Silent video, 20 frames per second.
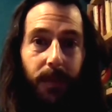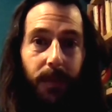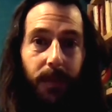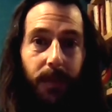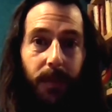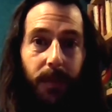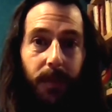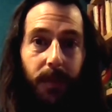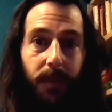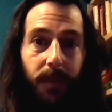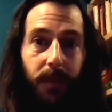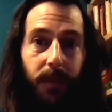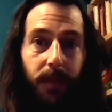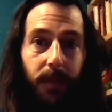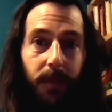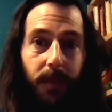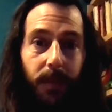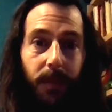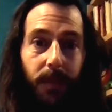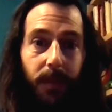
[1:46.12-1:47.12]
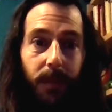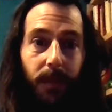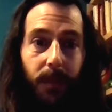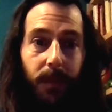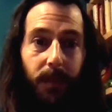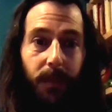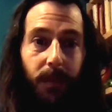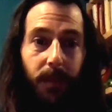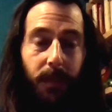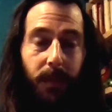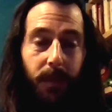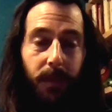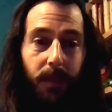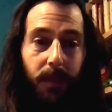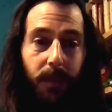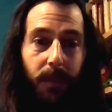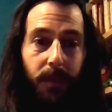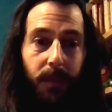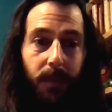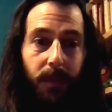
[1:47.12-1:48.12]

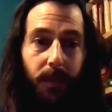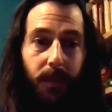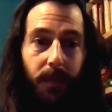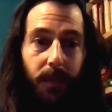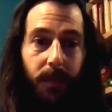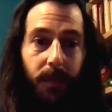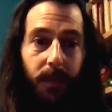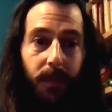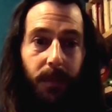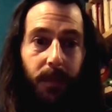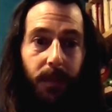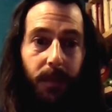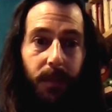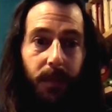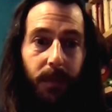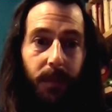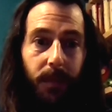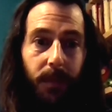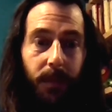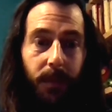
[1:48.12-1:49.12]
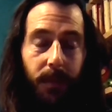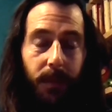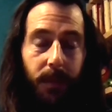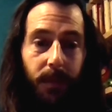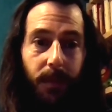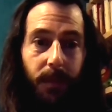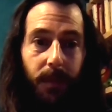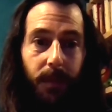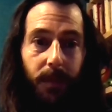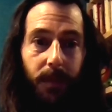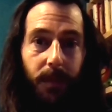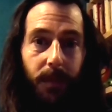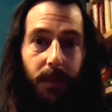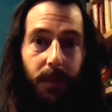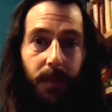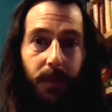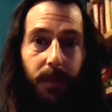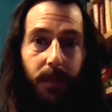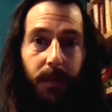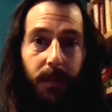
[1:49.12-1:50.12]

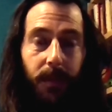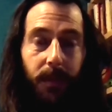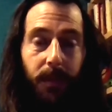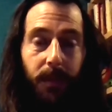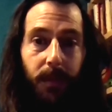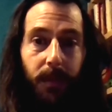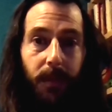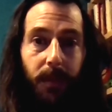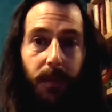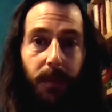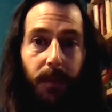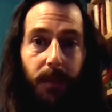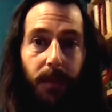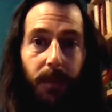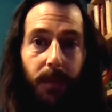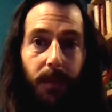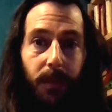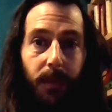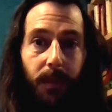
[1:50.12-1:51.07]
No words are spoken by the person on screen.